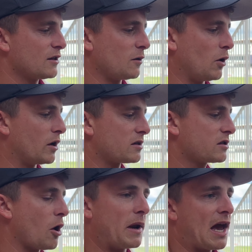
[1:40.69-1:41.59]
to be honest.
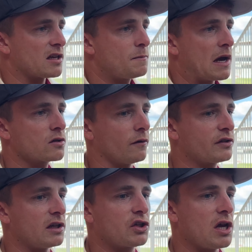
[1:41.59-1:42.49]
So many aspects.
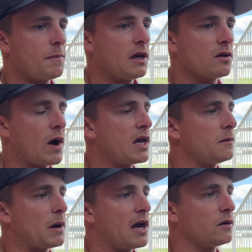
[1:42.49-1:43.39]
Obviously, GB, the way he
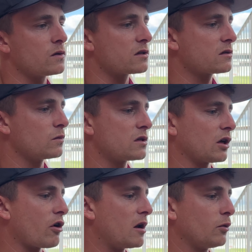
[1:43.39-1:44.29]
played was was
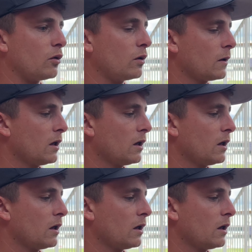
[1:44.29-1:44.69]
incredible,